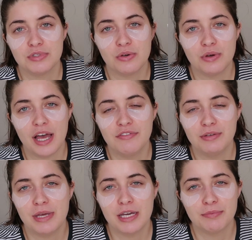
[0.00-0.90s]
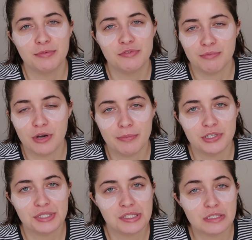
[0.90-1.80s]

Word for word: so having makeup removing properties